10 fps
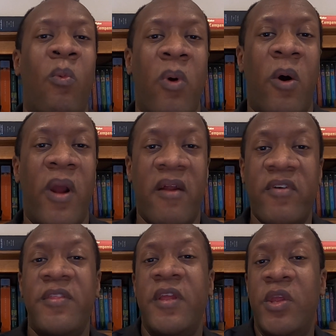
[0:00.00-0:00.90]
Well,
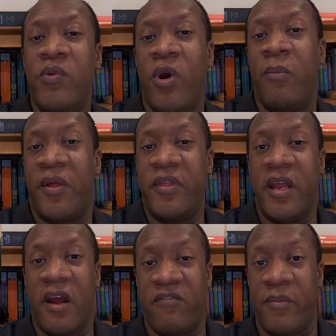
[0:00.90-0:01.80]
everything you know about the
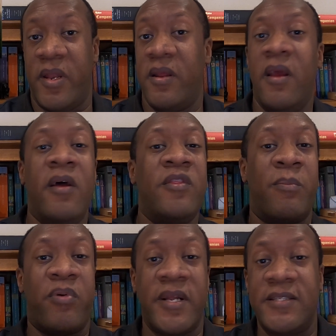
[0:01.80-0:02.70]
government, the
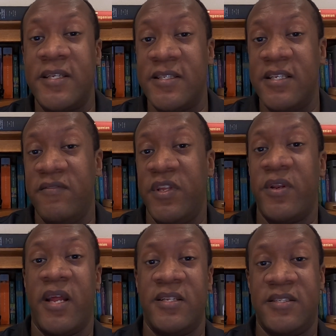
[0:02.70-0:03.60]
presidency of the
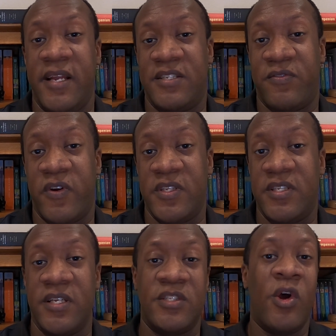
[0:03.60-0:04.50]
United States, for
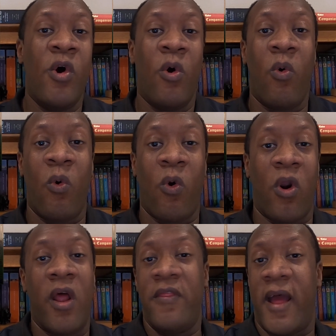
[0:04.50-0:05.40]
instance,
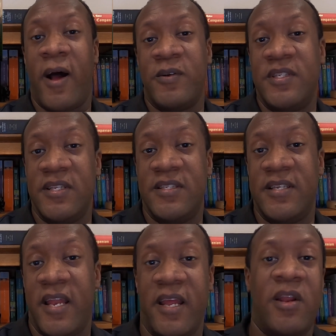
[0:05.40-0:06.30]
or the House and the
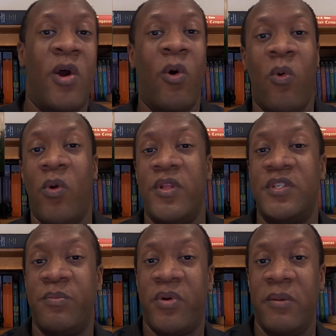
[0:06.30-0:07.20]
Senate, or the
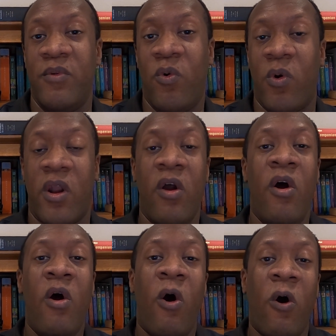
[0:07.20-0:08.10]
Supreme Court,
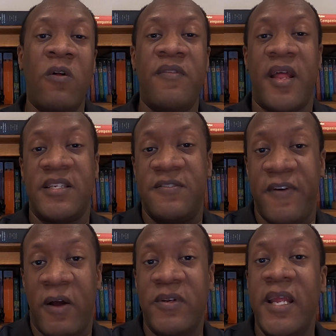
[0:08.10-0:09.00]
all of that is
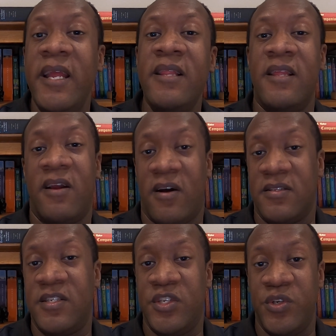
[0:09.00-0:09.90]
found in the
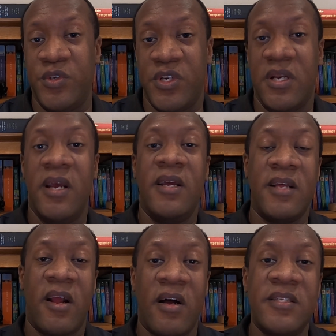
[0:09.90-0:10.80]
Constitution.
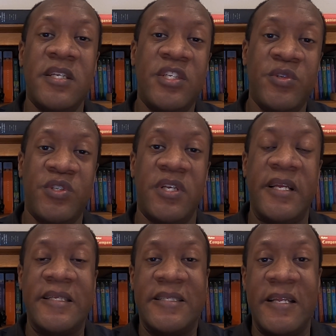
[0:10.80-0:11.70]
The
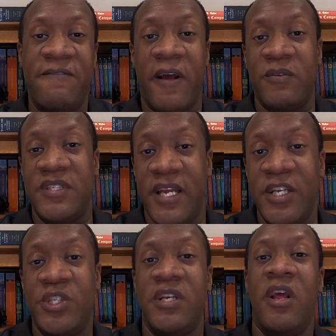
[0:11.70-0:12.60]
Constitution is the
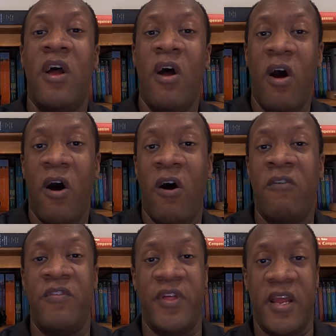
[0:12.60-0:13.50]
foundation
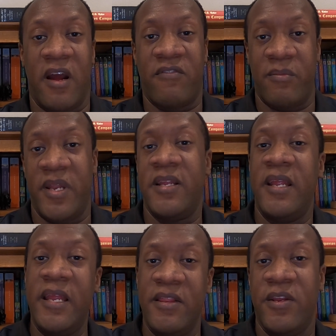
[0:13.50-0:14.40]
of the government
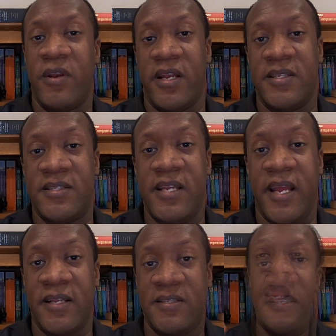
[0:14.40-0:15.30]
in the United
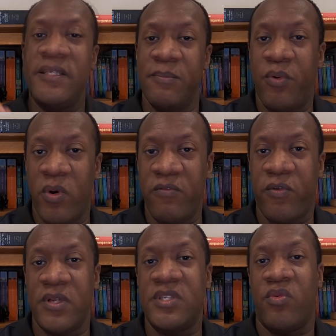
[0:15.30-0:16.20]
States. It's important
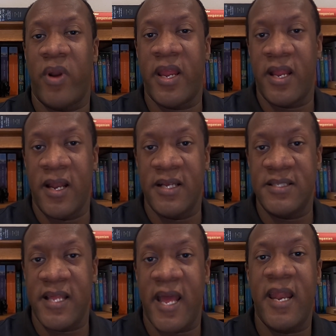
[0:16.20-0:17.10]
for us to
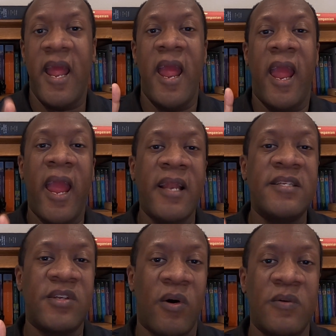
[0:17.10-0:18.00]
recognize that, and
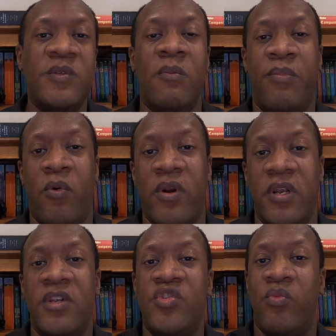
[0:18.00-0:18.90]
it's also
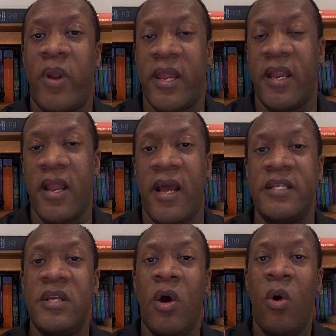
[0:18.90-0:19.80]
important to
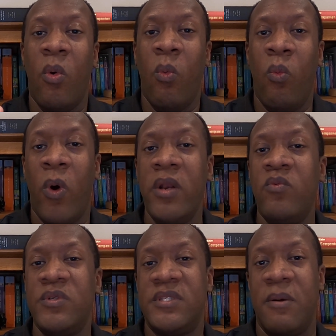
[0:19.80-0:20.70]
recognize what
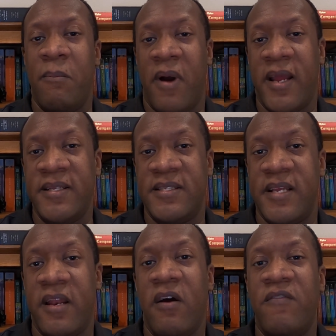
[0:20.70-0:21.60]
was the
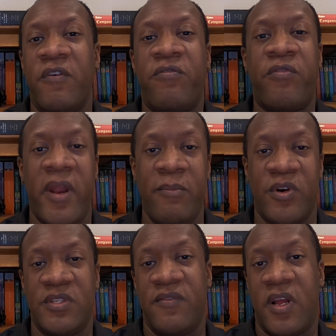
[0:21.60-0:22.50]
mindset of the
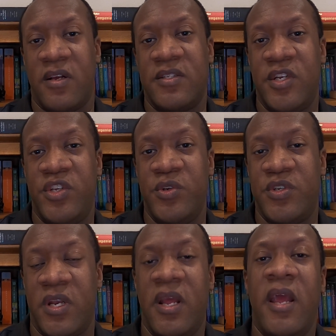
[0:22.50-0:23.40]
framers of the
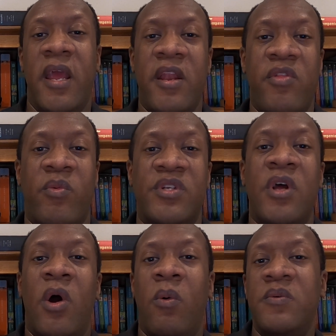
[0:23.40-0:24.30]
Constitution. In other words,
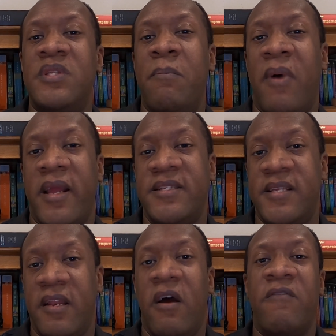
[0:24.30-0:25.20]
what was the
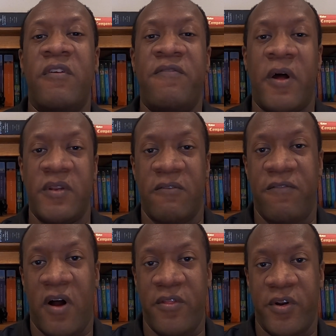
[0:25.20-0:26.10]
mindset of the Founding
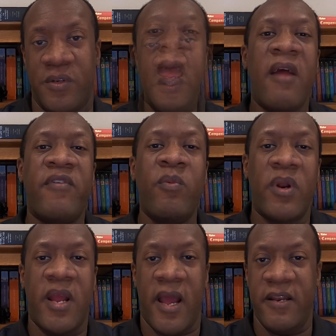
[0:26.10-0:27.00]
Fathers?
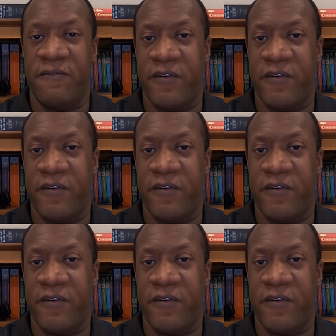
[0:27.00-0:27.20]
Everyone kind of